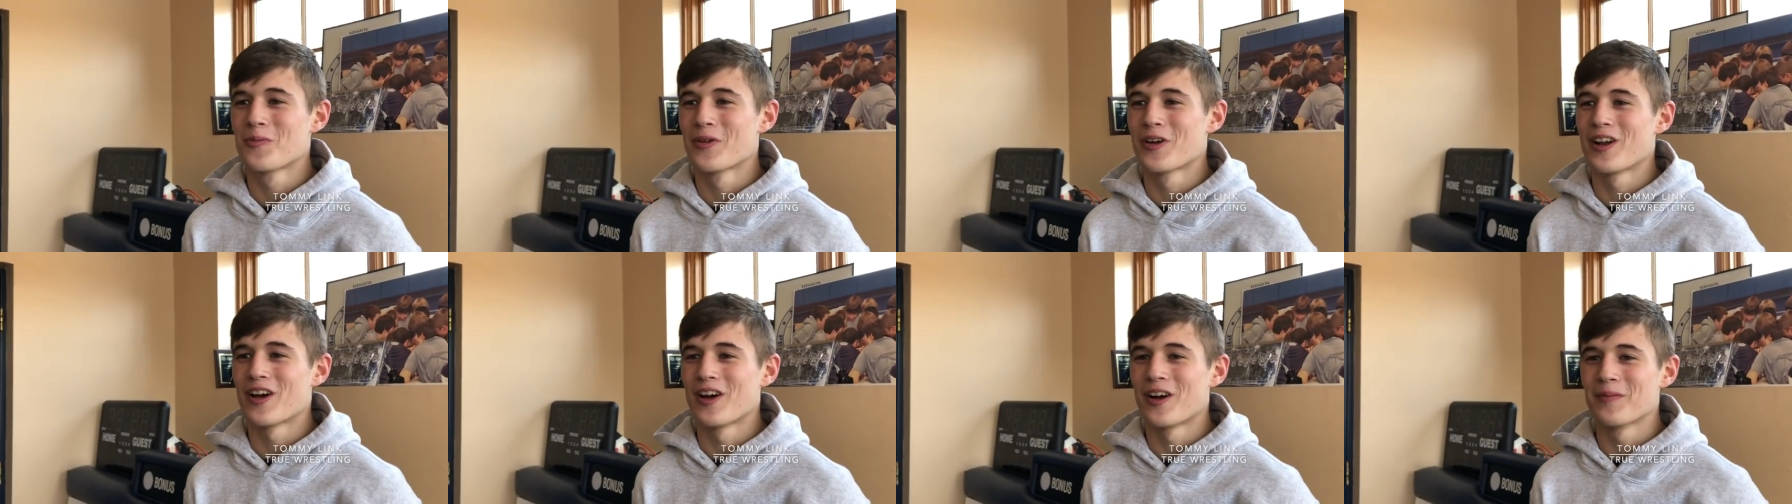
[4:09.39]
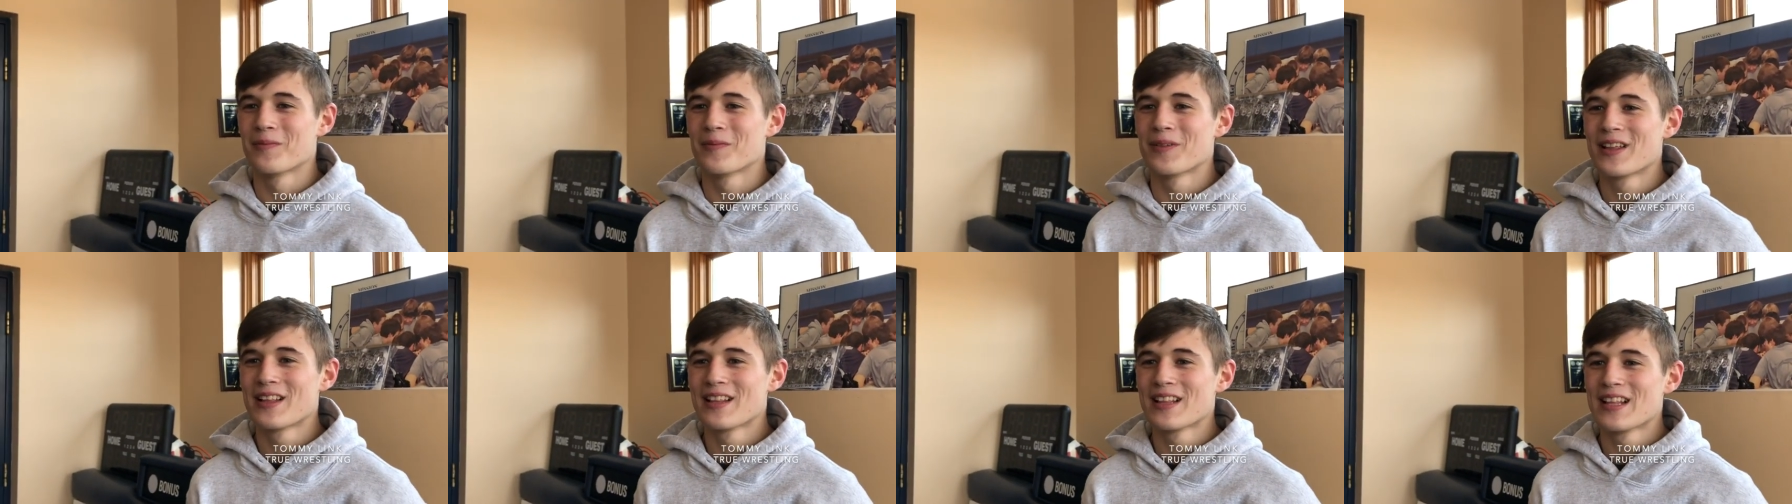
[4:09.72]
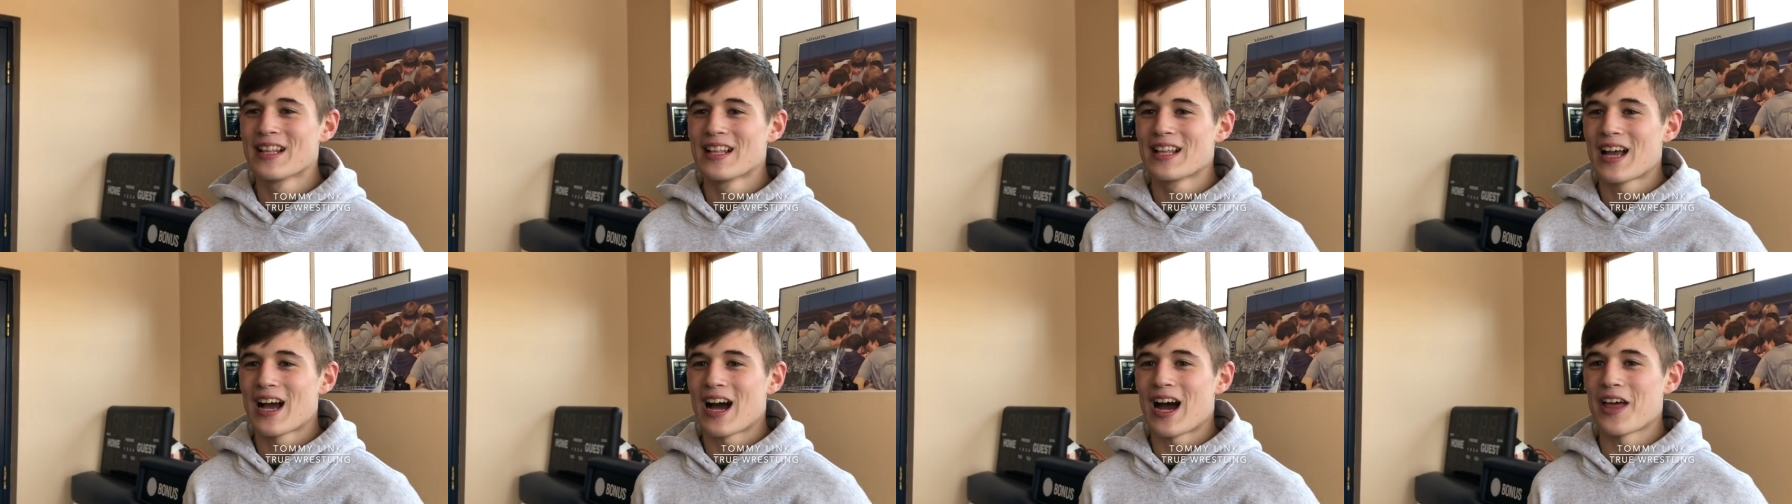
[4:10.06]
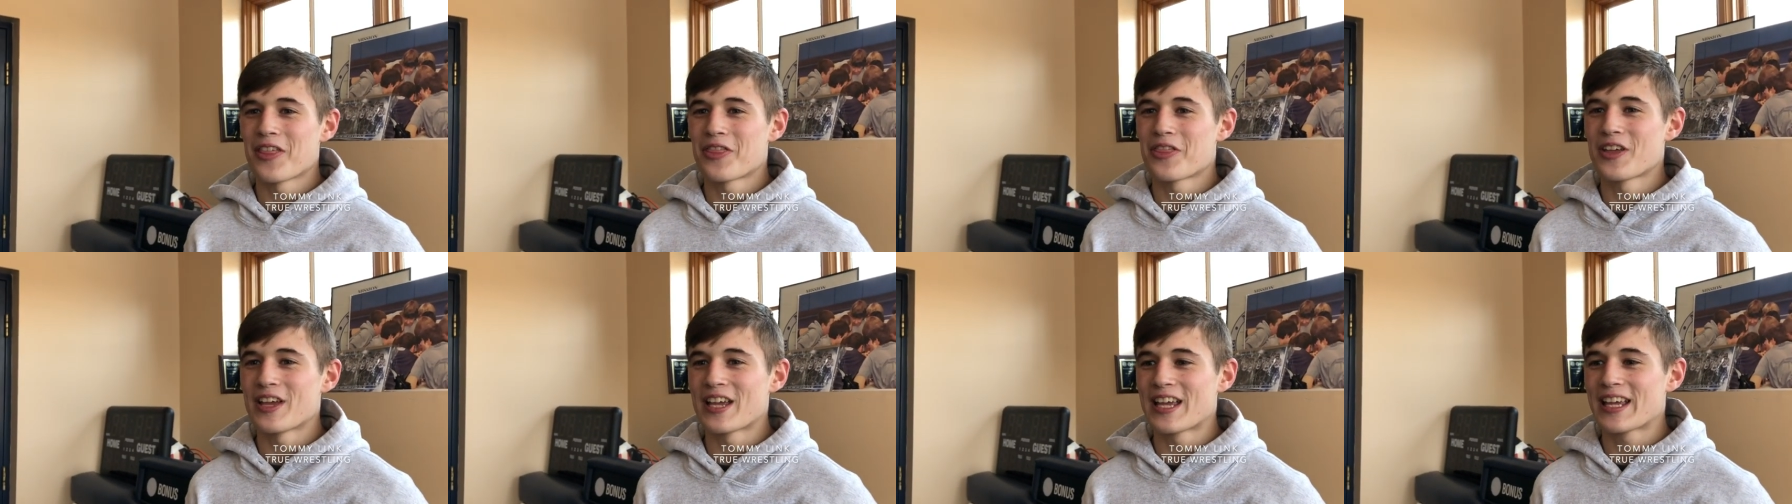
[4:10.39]
But um, I
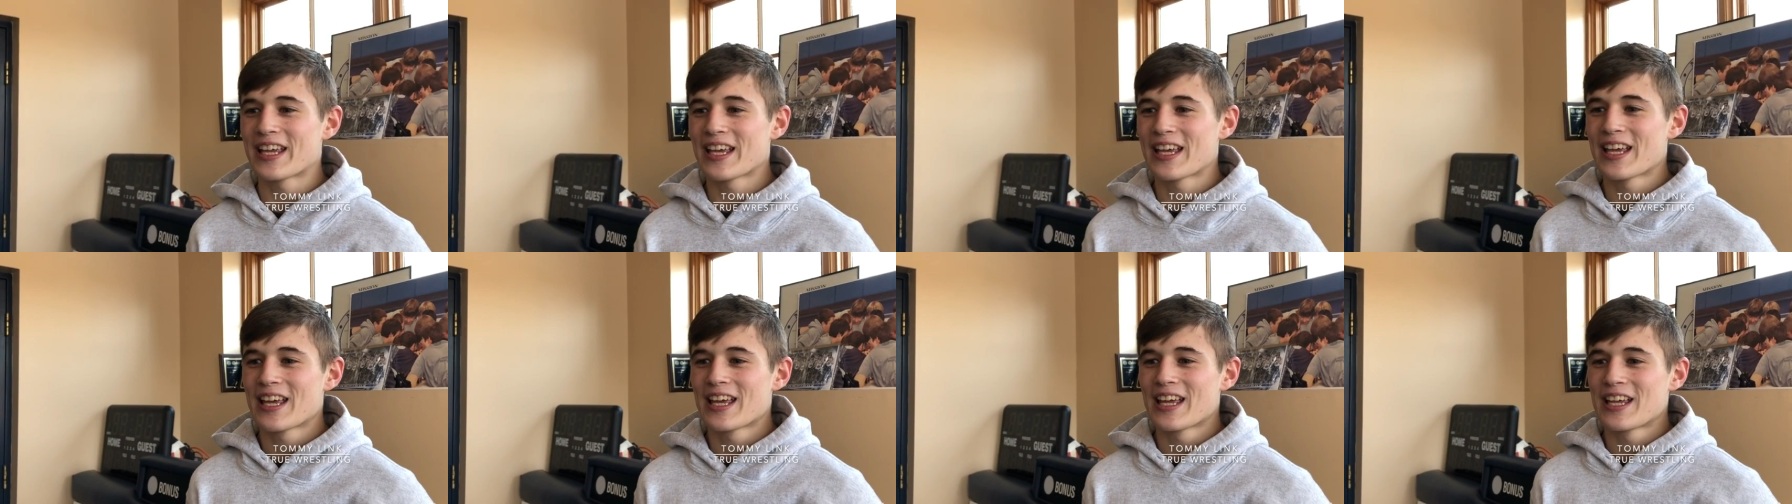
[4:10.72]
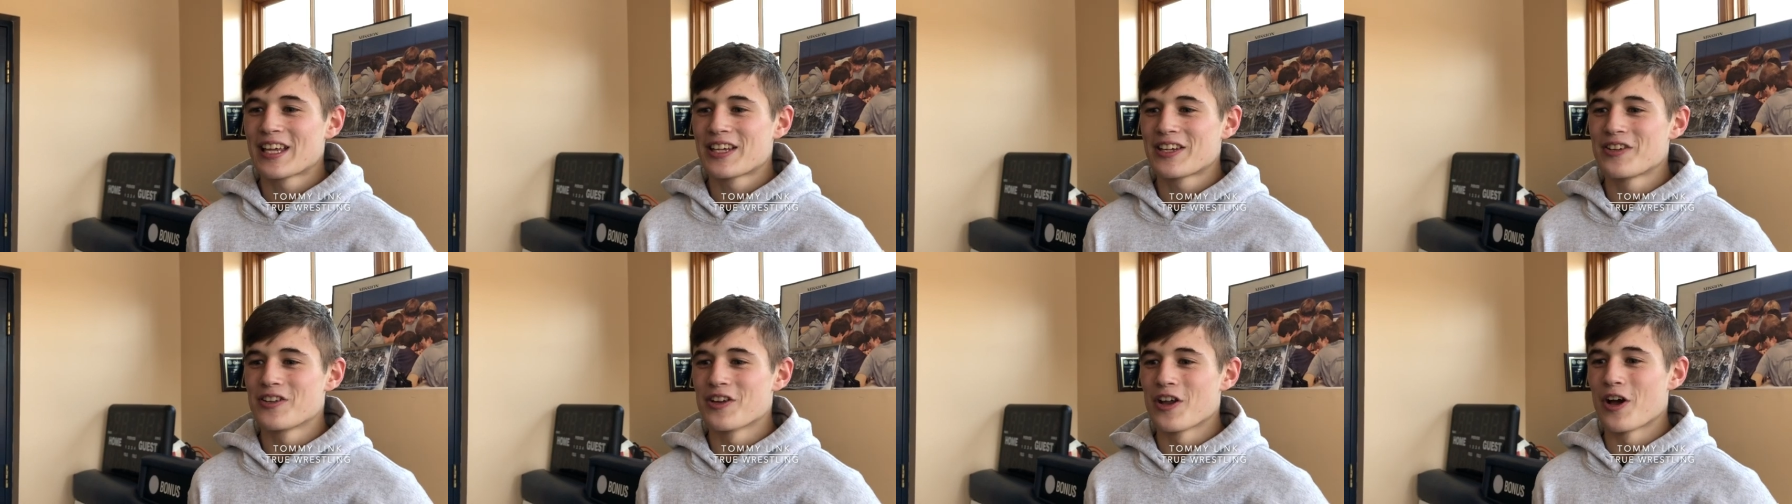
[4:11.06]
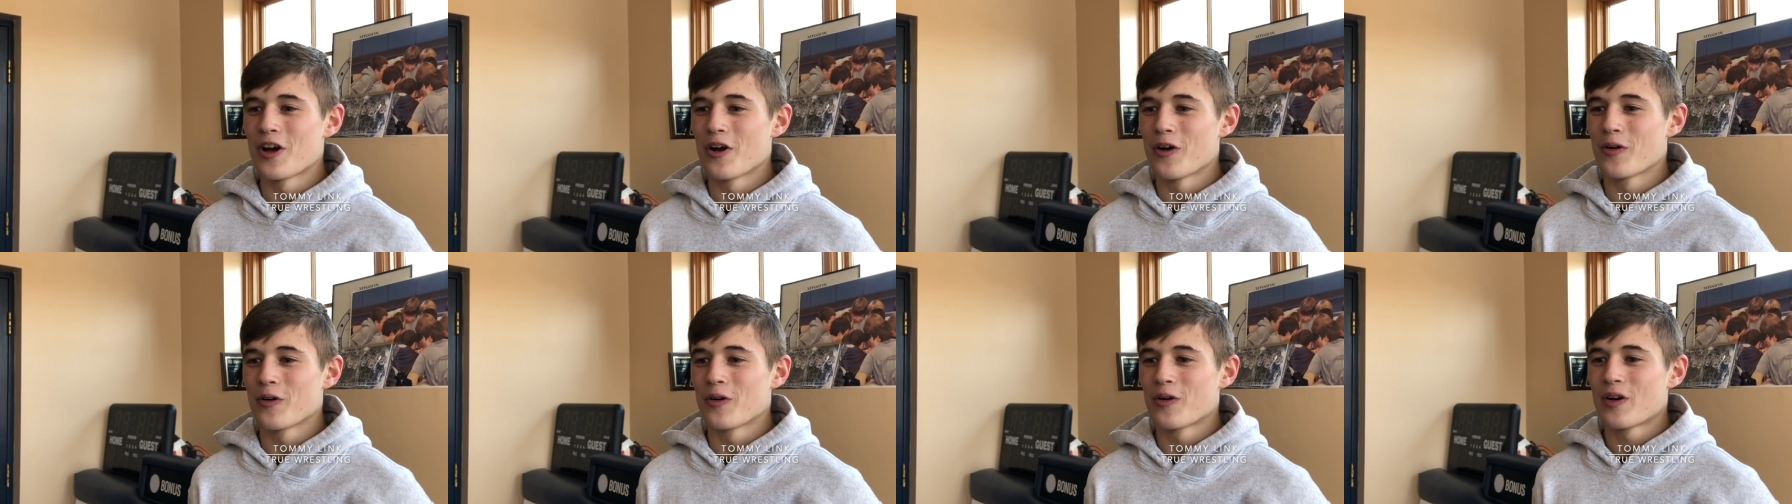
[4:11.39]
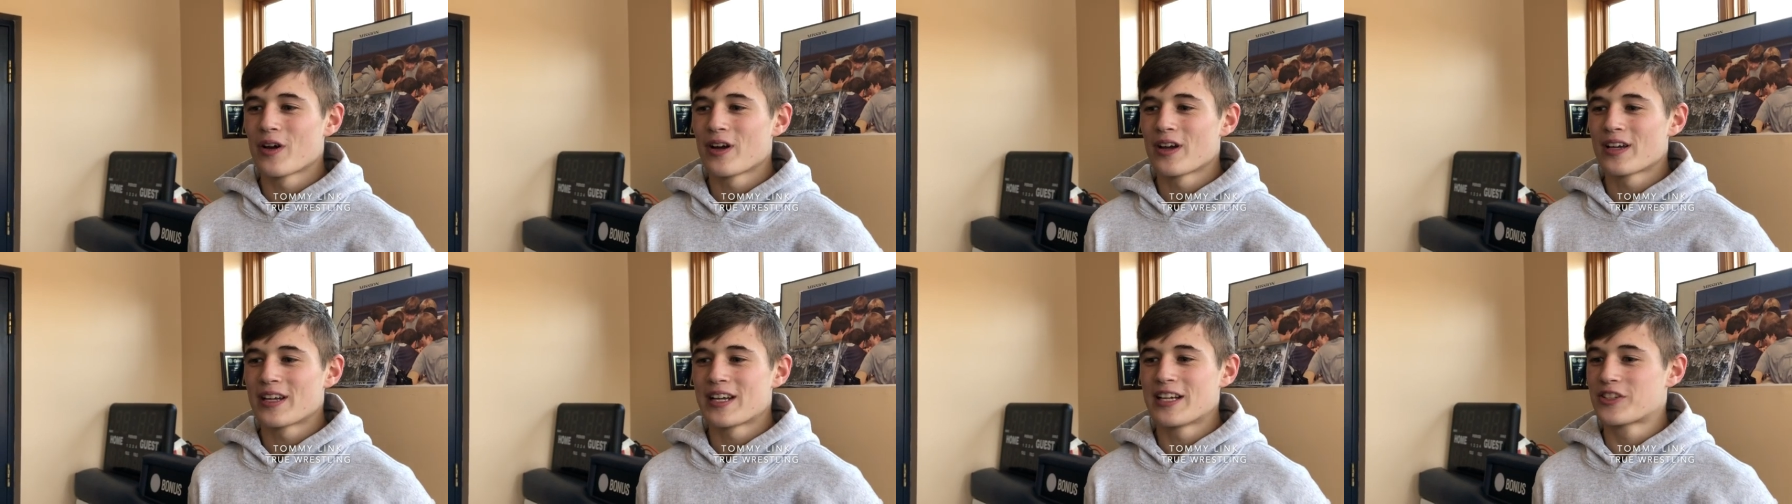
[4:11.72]
think you know
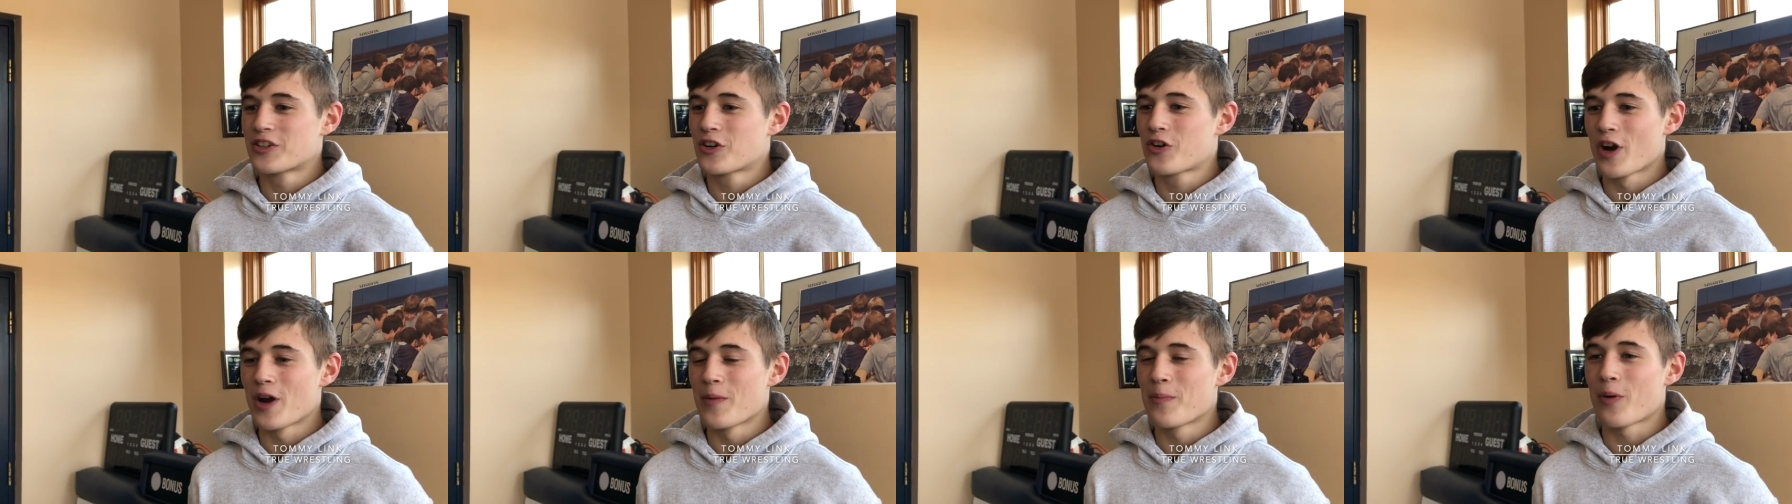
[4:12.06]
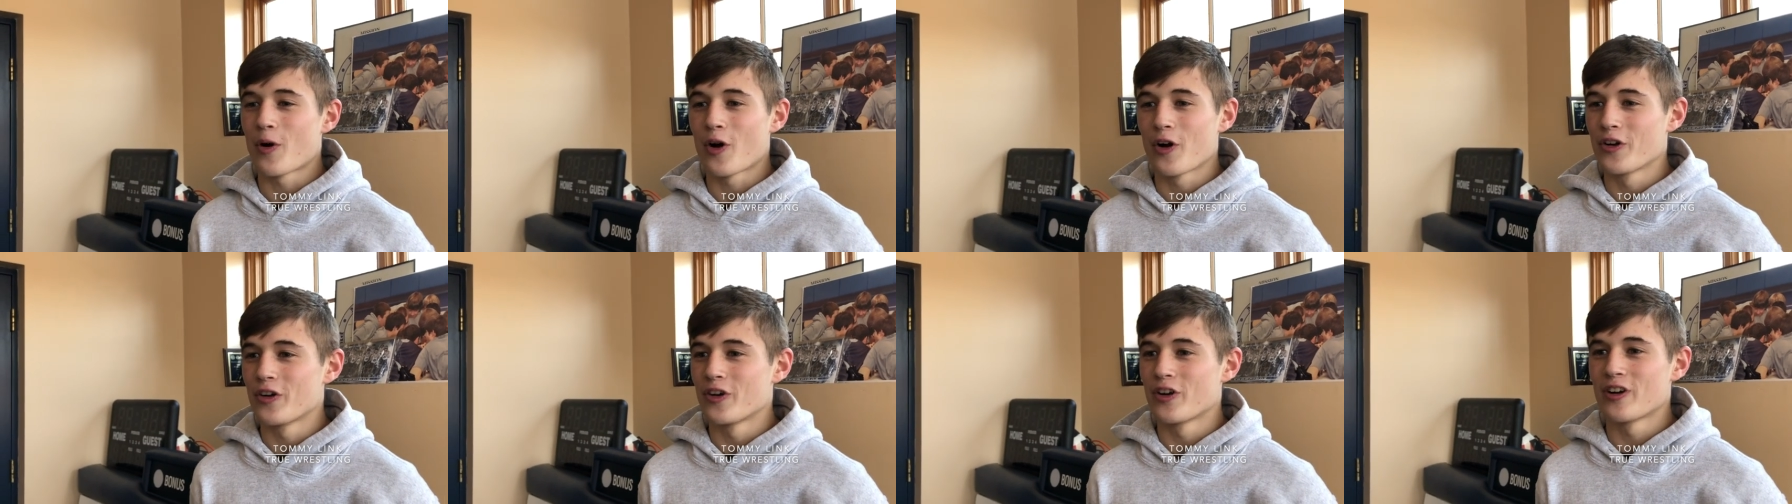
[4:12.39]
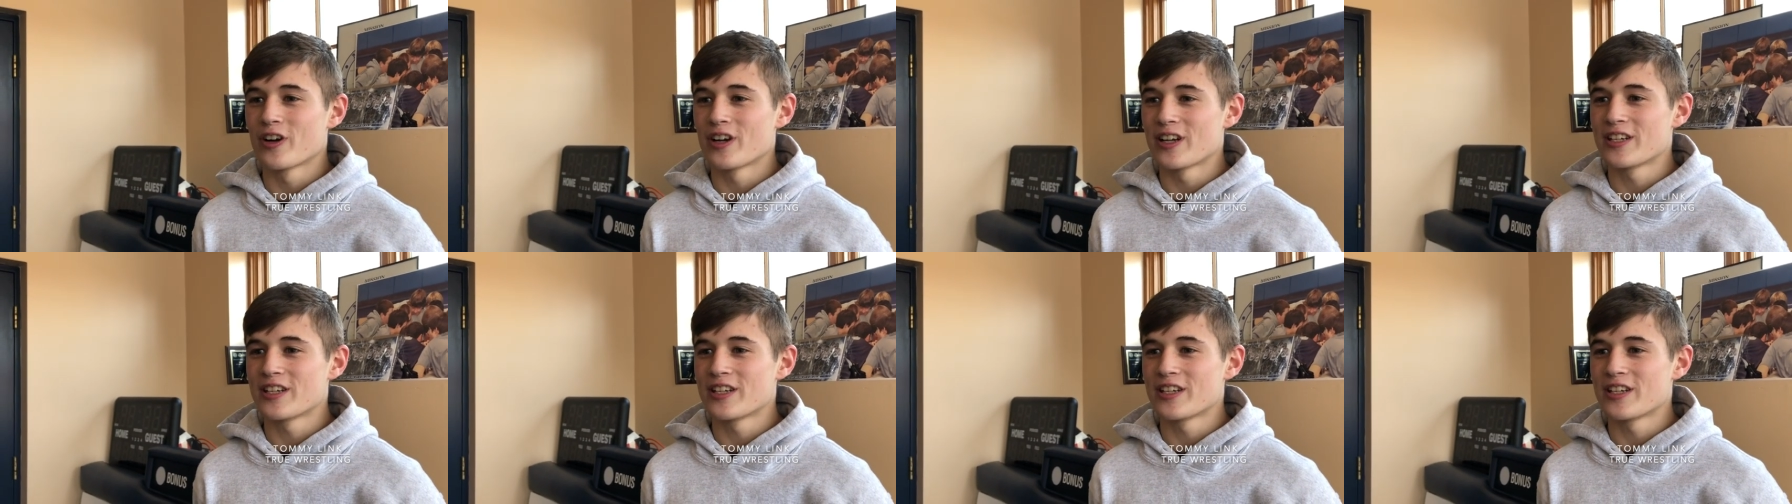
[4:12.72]
he's a great partner.